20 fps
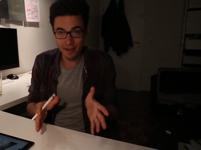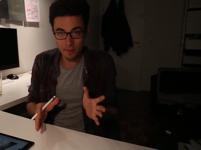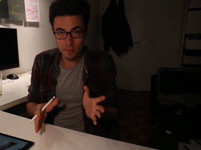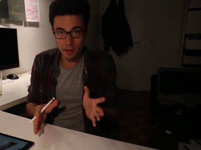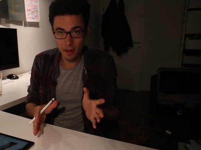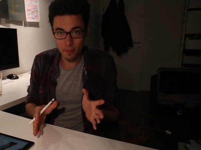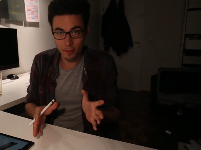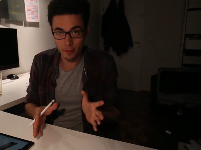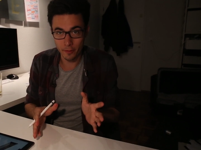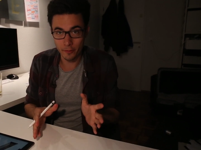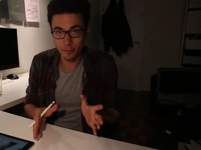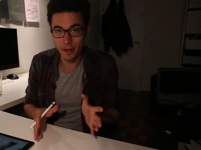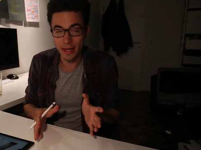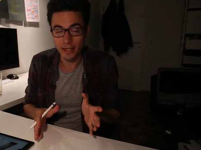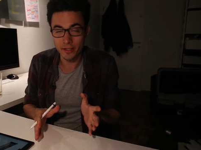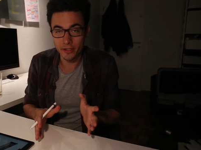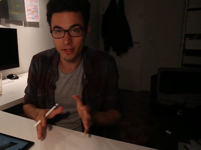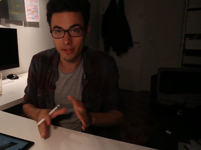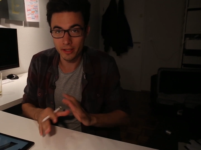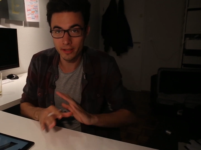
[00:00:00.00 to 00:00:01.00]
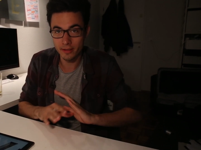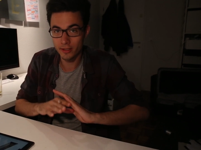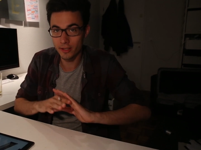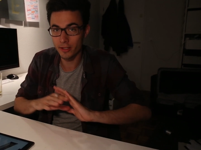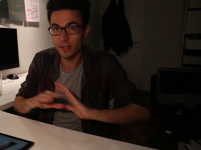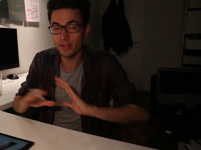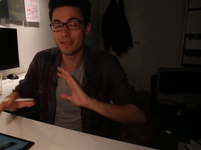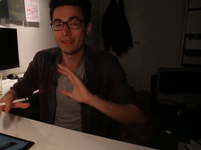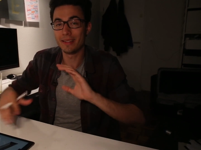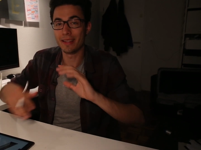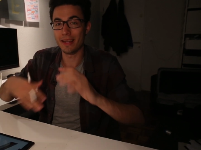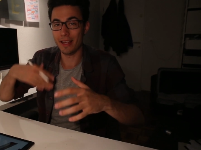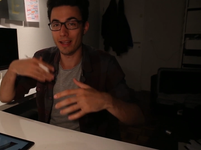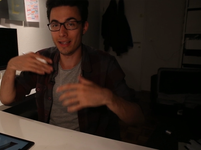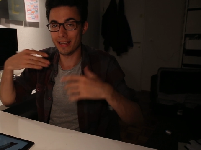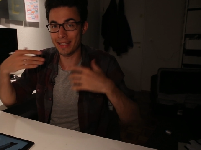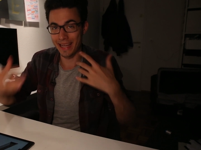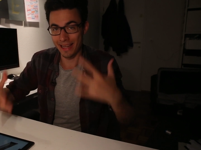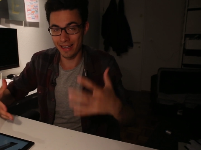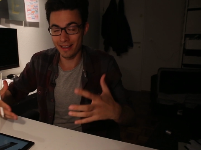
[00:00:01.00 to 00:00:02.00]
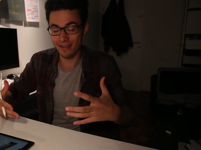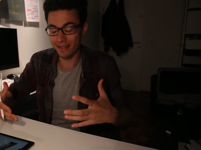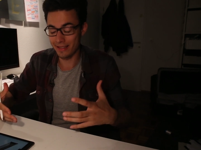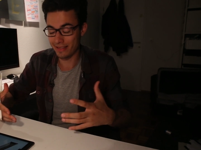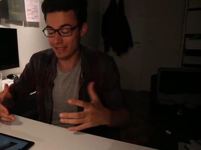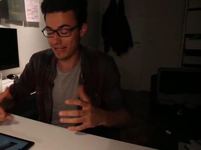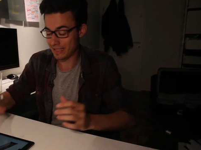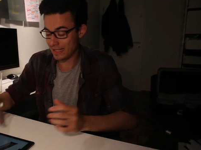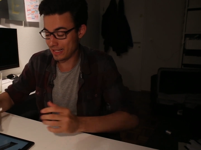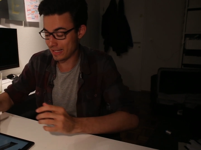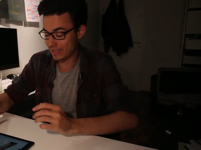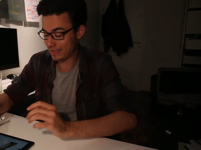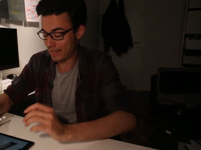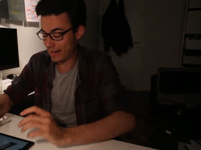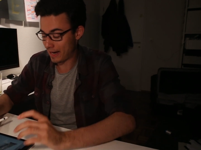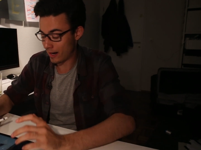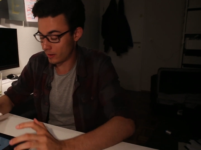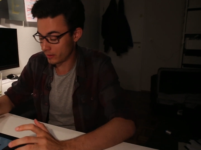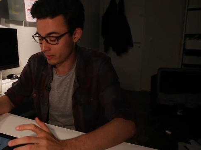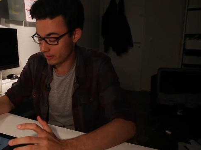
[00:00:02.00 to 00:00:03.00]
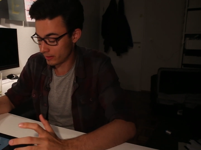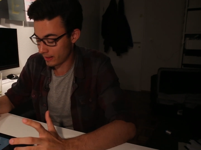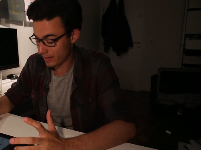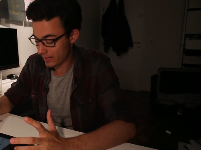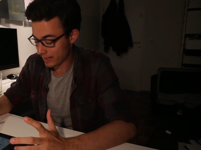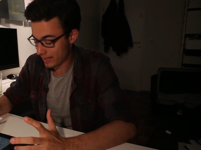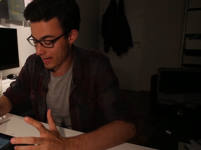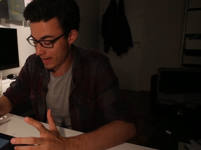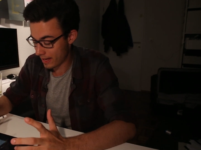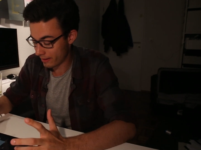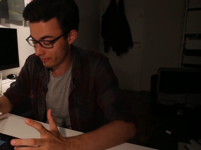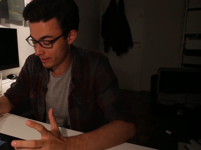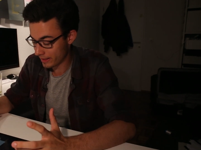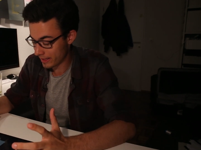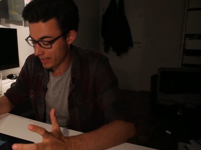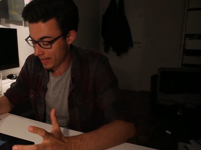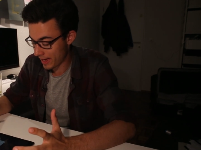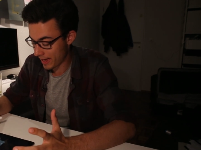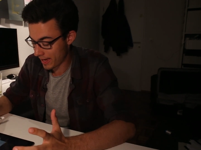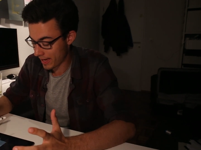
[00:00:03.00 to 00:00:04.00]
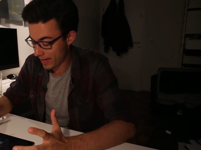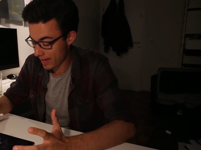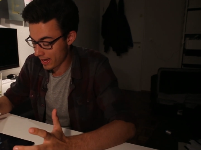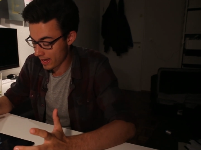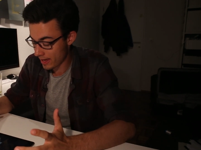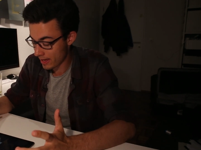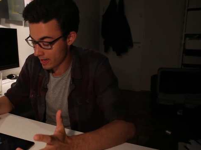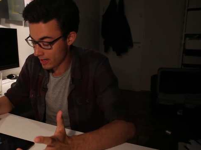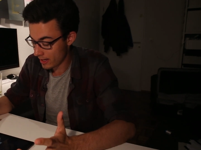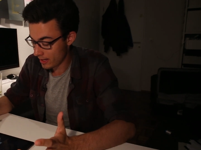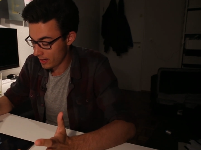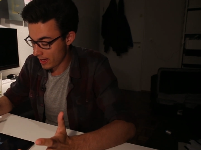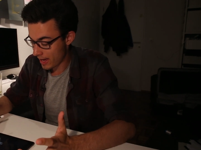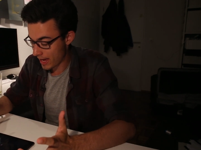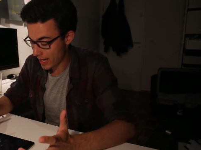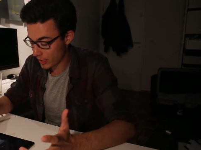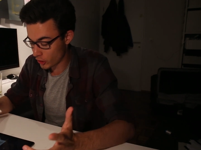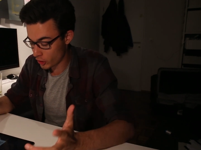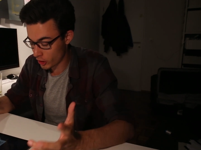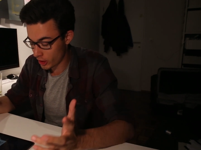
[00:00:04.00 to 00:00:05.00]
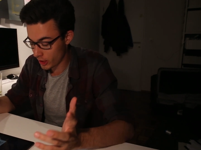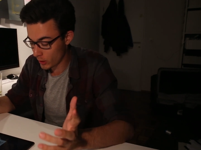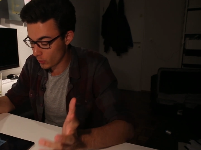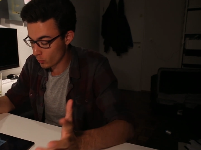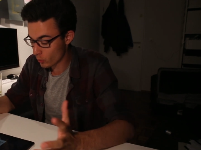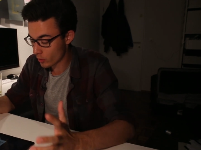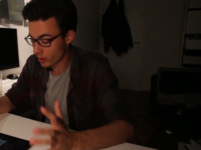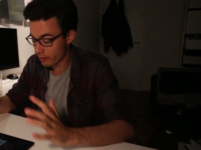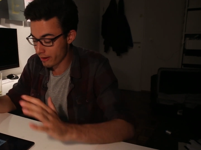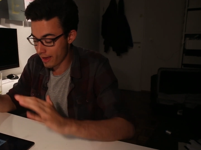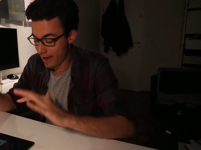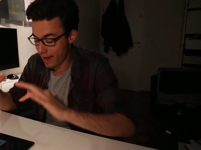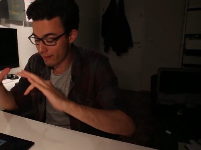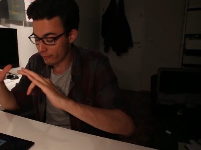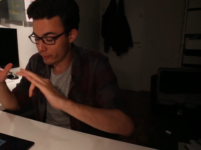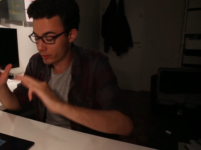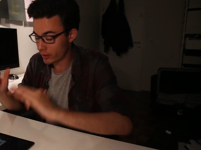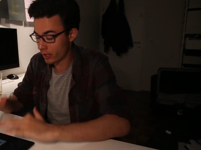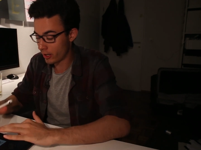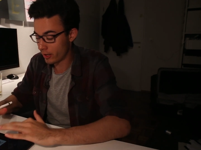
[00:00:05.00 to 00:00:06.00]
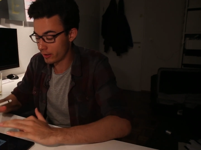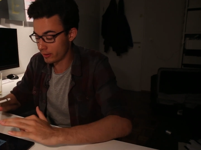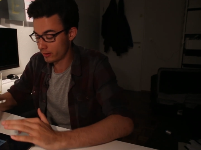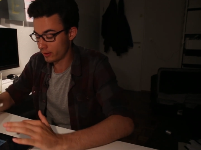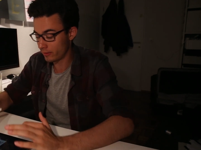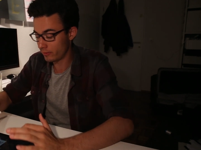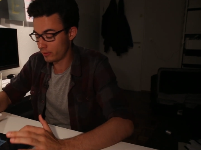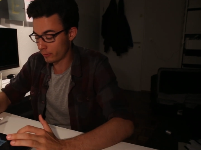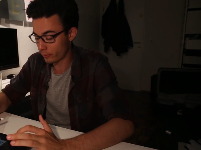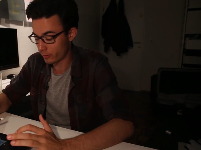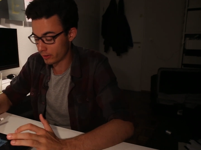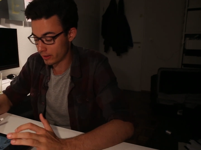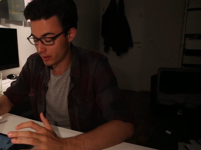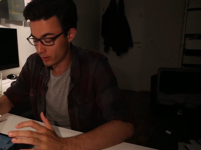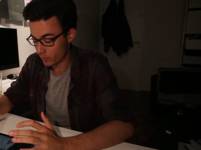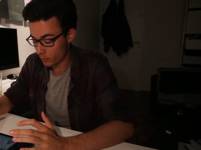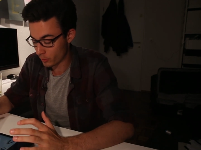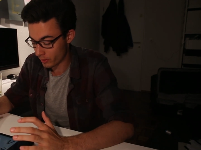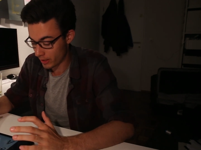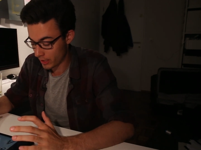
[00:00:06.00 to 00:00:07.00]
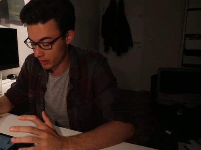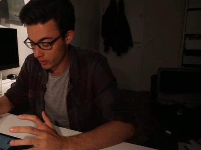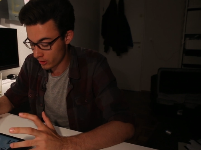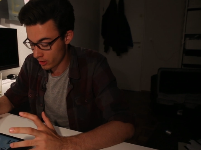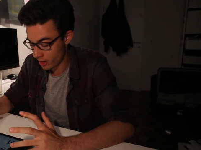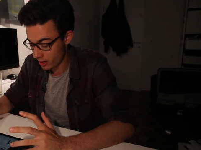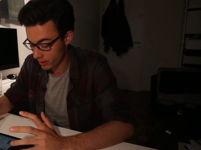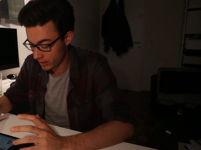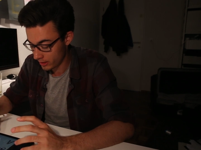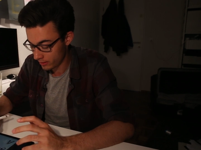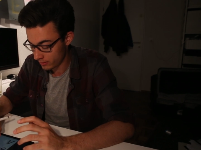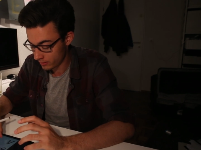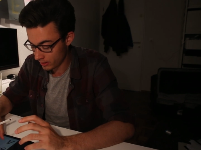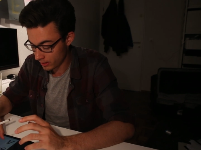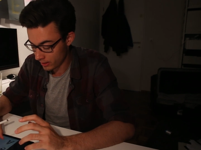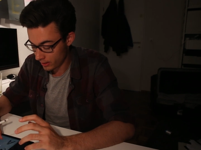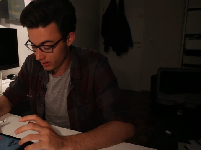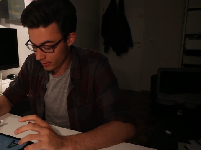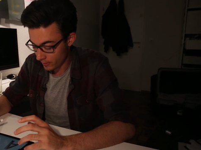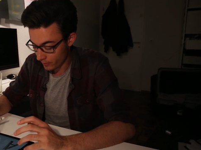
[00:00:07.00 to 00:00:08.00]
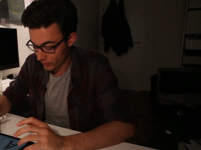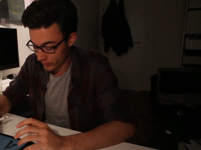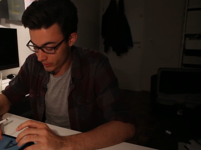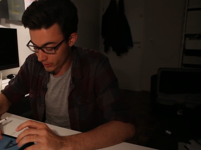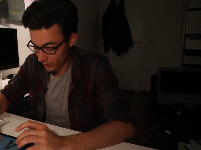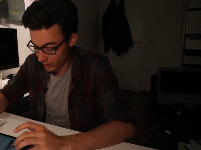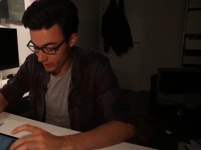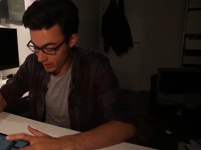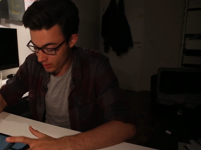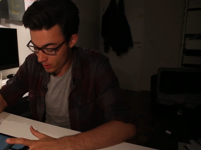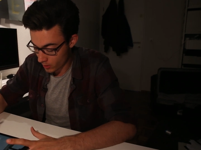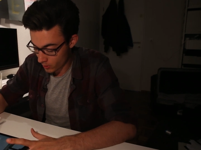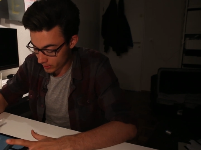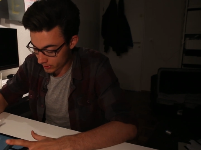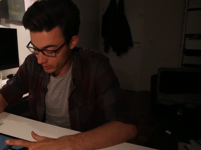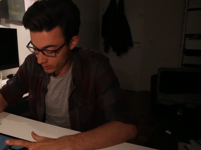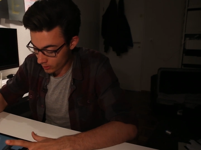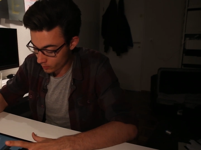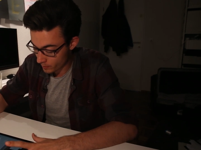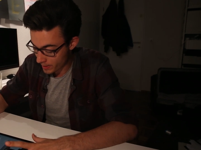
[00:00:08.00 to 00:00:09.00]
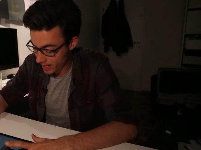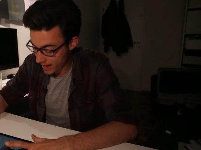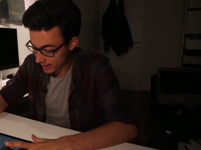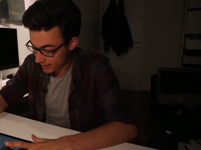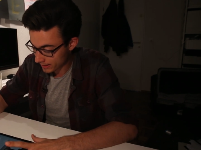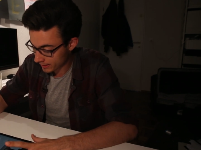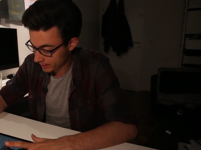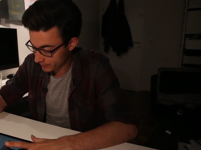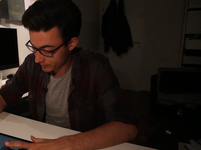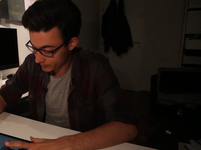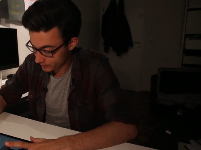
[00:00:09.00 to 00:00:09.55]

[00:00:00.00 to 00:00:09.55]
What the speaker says: not about perfection, it's just getting these ideas out, like having a sheet where you have tons of different inspiration on it. So you can always go back.